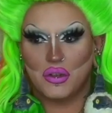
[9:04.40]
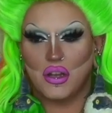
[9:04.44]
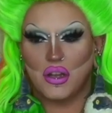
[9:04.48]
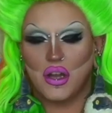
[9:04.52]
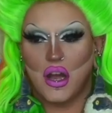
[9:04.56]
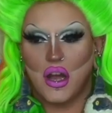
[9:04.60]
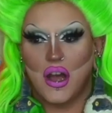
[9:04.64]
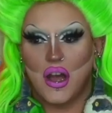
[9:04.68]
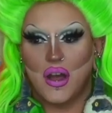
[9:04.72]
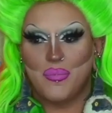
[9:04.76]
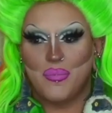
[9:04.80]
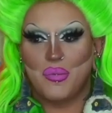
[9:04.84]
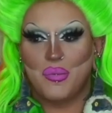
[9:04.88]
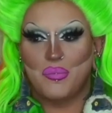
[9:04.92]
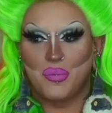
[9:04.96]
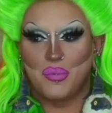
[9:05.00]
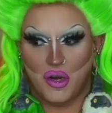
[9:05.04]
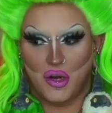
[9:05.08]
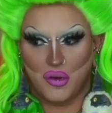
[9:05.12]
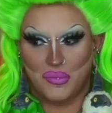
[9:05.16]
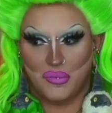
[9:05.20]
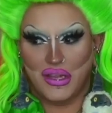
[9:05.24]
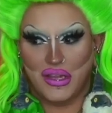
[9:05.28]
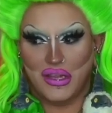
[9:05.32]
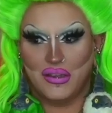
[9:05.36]

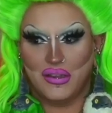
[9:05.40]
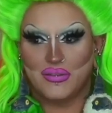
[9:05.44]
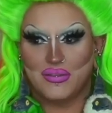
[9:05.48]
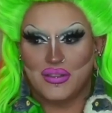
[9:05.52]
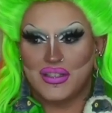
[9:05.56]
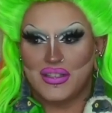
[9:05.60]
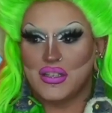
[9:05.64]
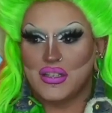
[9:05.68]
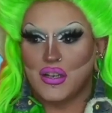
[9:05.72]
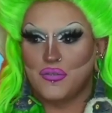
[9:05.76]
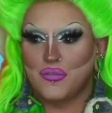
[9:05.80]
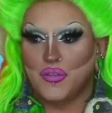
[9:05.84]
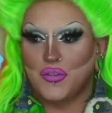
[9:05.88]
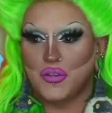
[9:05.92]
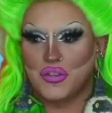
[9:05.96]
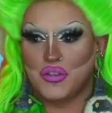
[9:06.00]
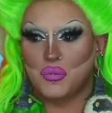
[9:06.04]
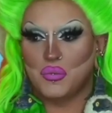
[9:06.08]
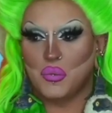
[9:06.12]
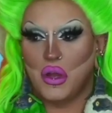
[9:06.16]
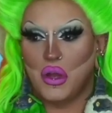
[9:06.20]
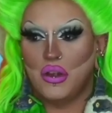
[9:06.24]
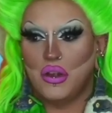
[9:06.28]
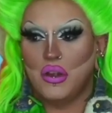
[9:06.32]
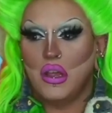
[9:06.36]
Burmy. This is our
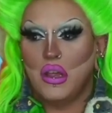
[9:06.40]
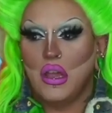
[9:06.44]
first one.